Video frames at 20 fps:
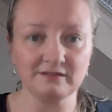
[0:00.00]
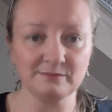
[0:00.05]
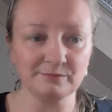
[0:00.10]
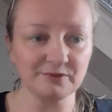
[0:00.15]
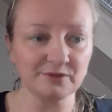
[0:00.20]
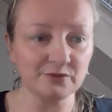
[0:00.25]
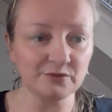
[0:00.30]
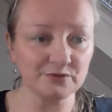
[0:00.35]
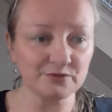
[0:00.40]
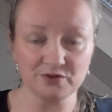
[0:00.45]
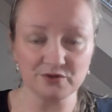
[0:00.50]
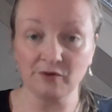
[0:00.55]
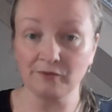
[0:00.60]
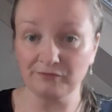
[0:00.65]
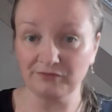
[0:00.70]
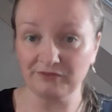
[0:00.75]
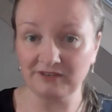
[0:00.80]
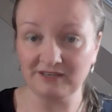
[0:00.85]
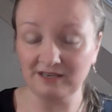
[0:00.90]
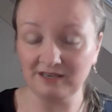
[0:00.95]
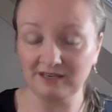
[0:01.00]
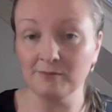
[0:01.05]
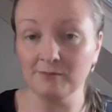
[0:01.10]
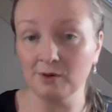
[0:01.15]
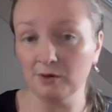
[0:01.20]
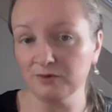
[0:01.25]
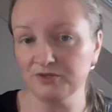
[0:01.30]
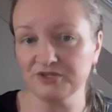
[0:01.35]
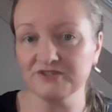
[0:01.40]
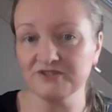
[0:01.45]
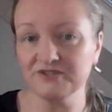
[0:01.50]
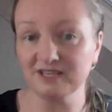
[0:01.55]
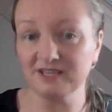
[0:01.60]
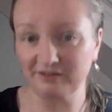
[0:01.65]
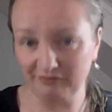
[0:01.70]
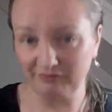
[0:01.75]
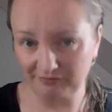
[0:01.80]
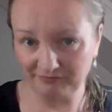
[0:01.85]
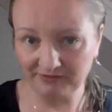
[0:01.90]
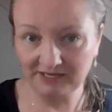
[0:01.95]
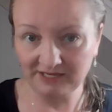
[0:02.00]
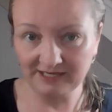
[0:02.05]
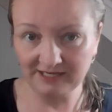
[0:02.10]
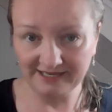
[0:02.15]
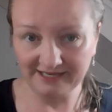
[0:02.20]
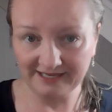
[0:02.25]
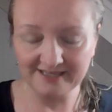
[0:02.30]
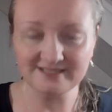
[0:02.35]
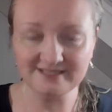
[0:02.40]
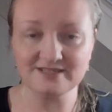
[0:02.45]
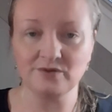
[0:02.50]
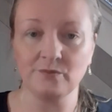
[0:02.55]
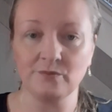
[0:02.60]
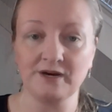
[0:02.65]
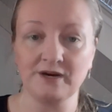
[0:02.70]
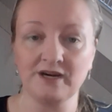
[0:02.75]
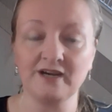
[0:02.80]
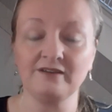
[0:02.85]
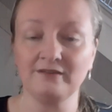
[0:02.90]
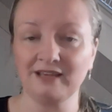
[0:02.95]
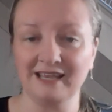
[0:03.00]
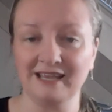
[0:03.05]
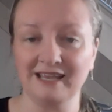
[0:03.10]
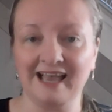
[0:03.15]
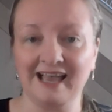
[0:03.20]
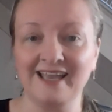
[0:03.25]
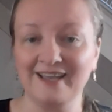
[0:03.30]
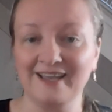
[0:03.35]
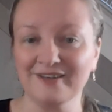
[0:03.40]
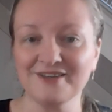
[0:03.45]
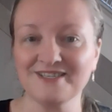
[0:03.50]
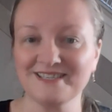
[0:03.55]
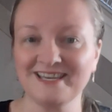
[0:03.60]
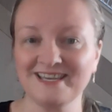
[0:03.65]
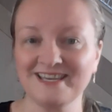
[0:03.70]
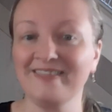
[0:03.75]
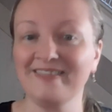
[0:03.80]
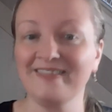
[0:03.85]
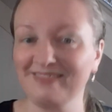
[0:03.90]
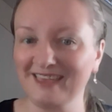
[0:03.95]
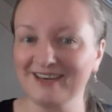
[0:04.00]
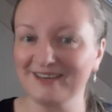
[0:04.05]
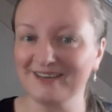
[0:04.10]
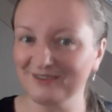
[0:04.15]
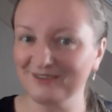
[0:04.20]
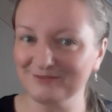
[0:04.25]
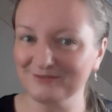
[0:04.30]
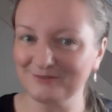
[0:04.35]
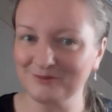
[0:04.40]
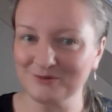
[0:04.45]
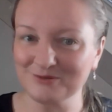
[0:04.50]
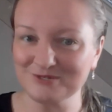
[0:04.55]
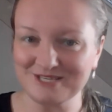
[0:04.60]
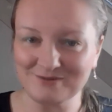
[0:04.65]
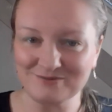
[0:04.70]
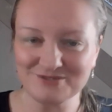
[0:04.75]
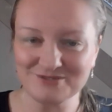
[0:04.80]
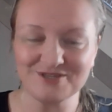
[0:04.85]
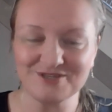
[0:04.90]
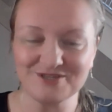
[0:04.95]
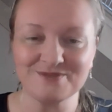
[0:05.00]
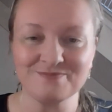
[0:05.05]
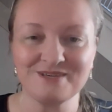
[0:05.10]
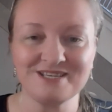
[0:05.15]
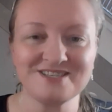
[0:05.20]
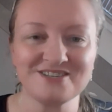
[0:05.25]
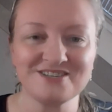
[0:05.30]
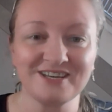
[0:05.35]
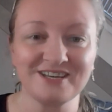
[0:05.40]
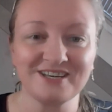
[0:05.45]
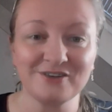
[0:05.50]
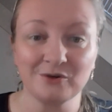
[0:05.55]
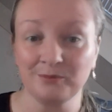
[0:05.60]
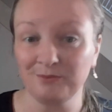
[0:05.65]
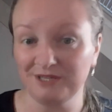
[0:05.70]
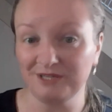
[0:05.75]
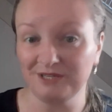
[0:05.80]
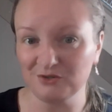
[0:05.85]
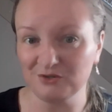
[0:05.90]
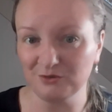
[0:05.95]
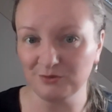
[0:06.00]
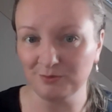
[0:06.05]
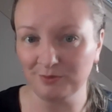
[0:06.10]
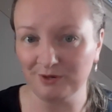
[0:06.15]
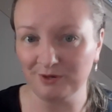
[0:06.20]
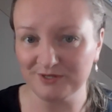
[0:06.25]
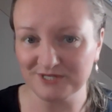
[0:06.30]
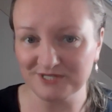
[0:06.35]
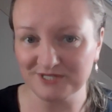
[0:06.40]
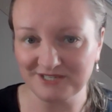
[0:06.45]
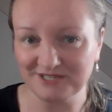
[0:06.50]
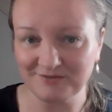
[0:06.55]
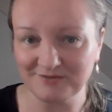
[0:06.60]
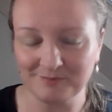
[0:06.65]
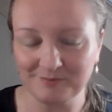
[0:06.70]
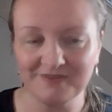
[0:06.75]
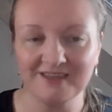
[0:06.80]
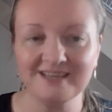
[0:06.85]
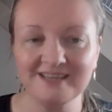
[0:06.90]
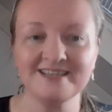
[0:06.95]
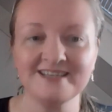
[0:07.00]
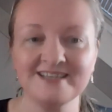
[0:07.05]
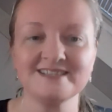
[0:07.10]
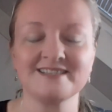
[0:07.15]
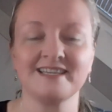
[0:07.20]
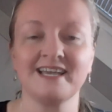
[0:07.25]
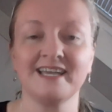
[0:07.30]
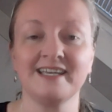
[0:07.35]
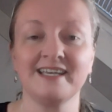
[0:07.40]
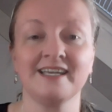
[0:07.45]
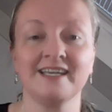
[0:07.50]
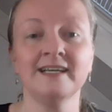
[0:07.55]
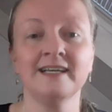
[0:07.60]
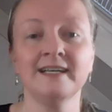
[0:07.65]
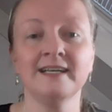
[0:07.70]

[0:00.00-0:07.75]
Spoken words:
because of the emotions and feelings, where I understand that, of course, I was just mentioning, don't be too positive. But that is like,